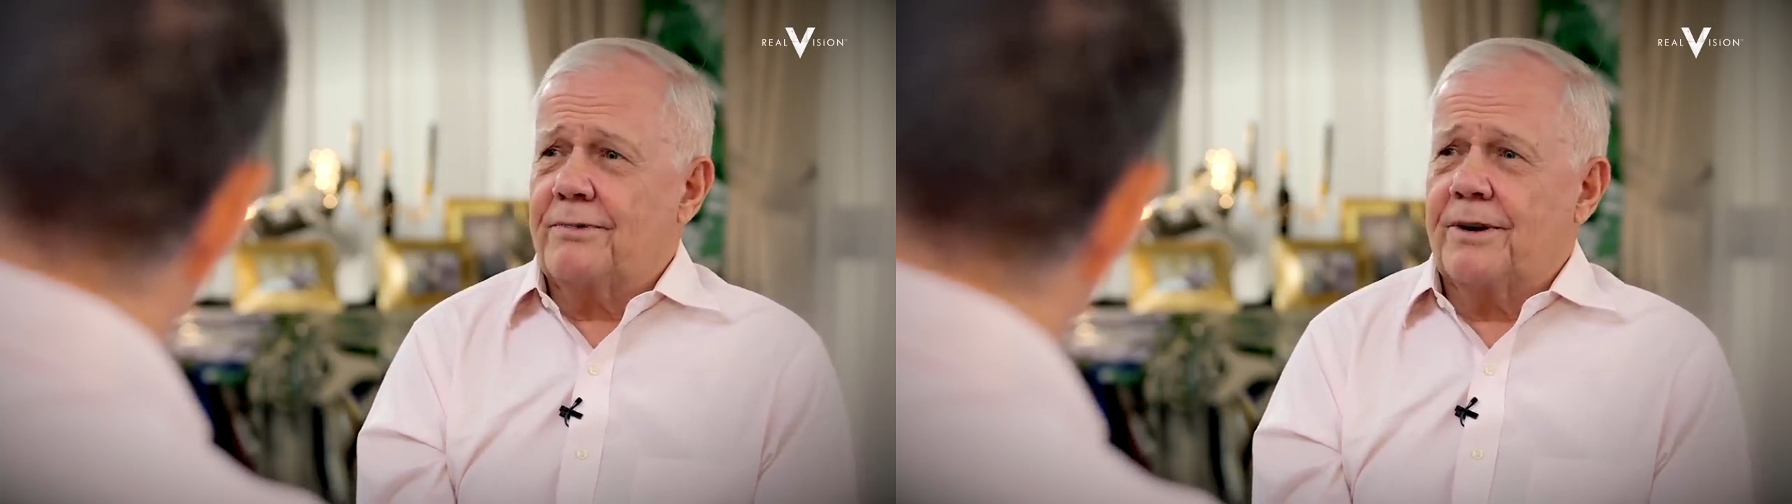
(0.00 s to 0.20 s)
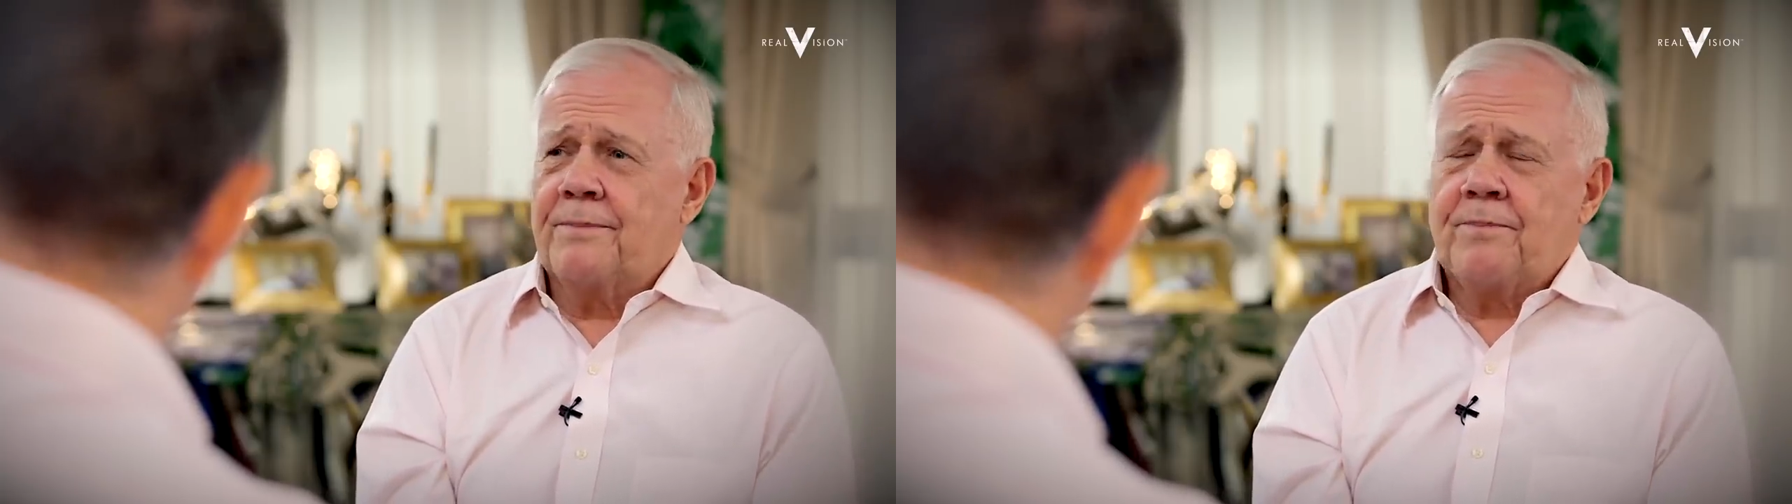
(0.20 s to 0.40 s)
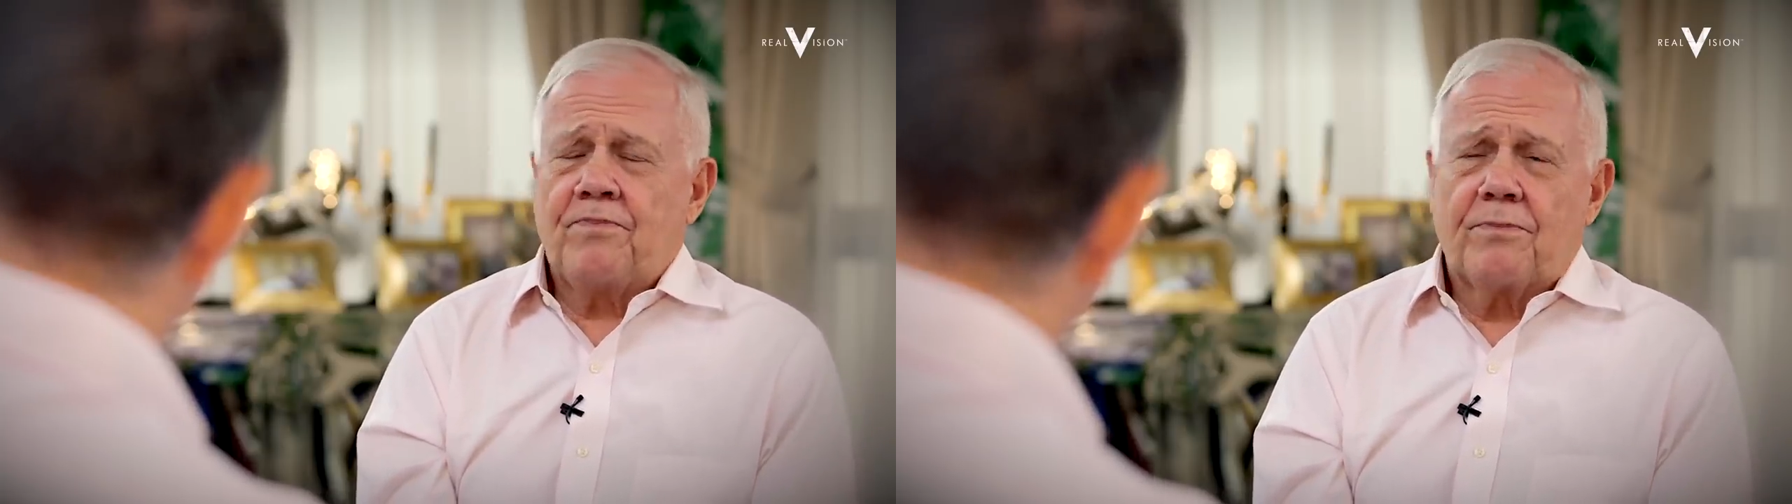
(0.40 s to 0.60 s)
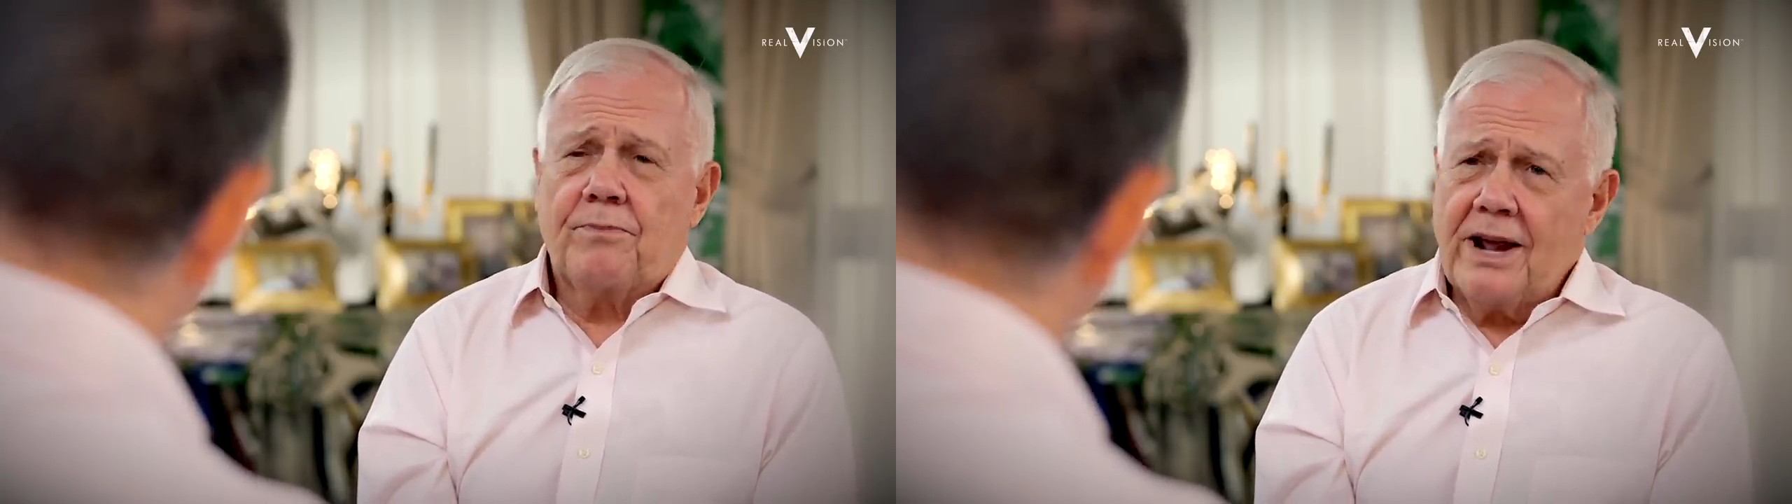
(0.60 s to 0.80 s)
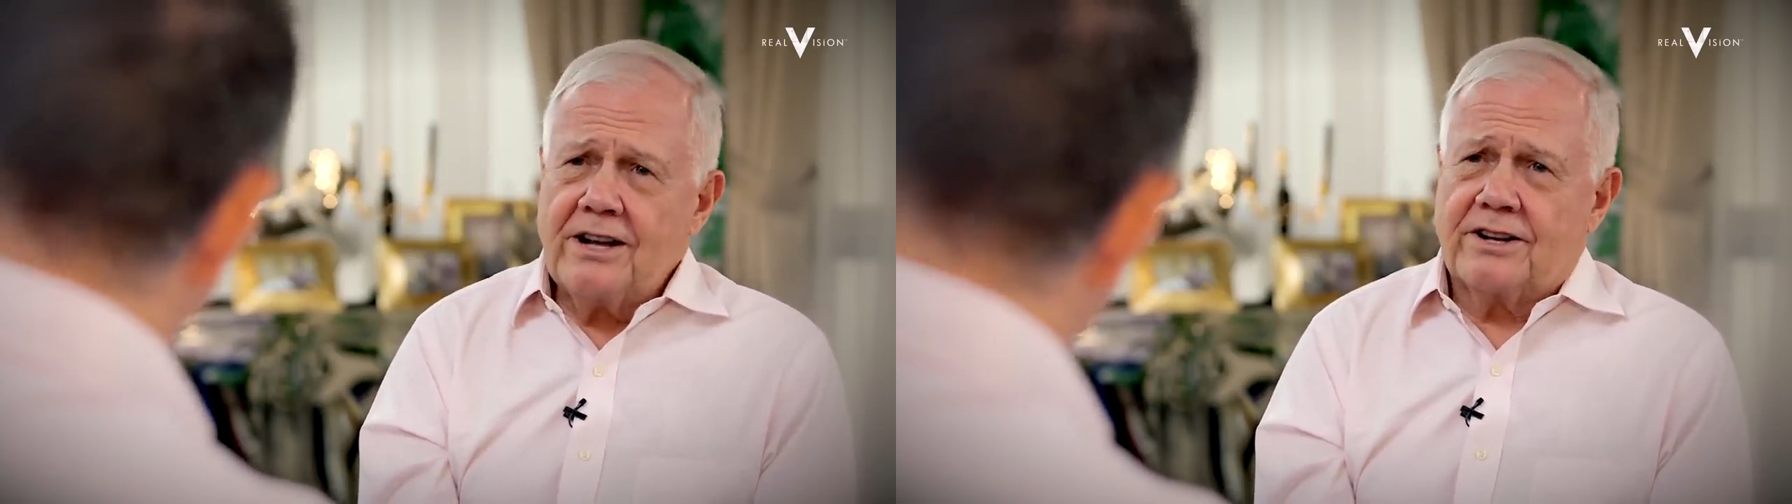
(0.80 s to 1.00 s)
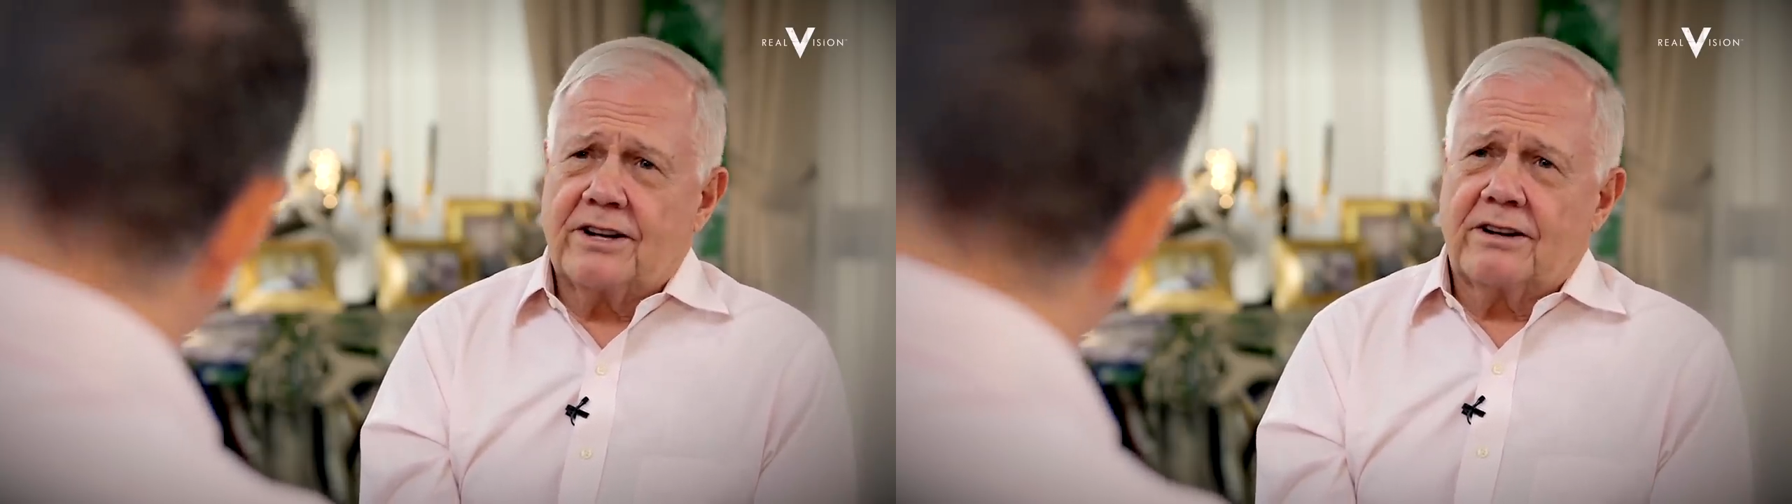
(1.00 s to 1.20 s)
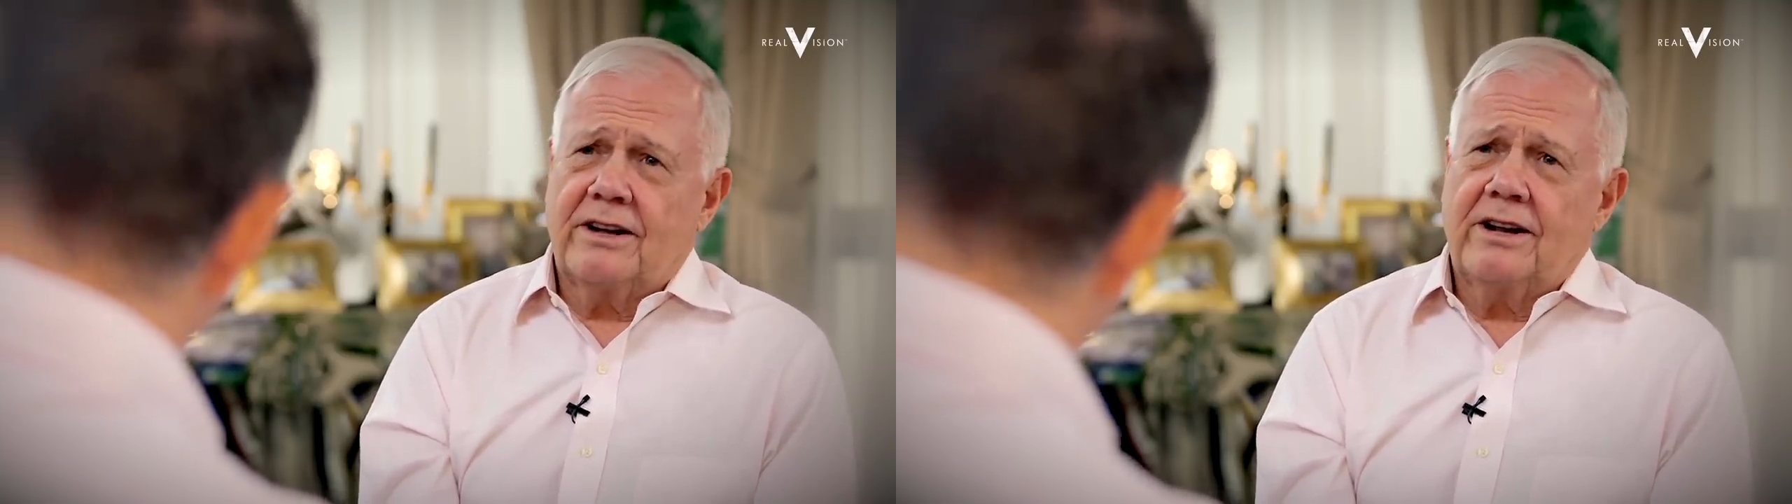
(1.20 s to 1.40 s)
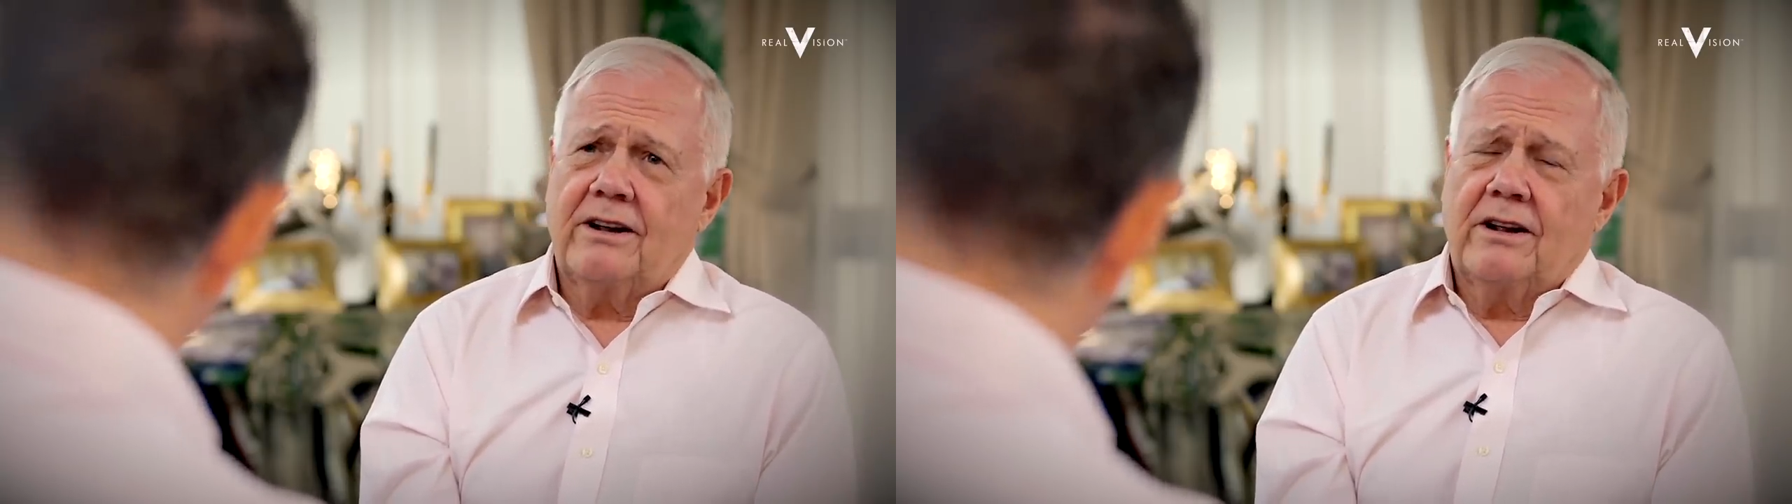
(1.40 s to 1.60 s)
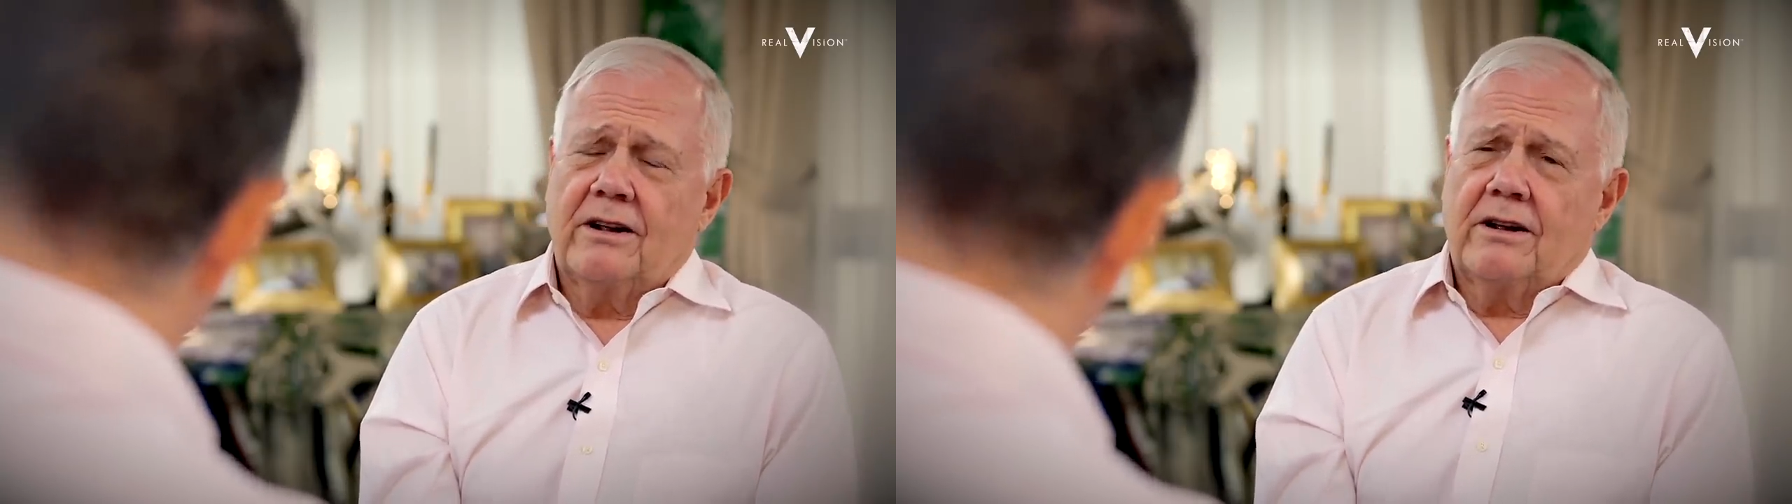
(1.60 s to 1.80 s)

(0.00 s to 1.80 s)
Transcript: But basically,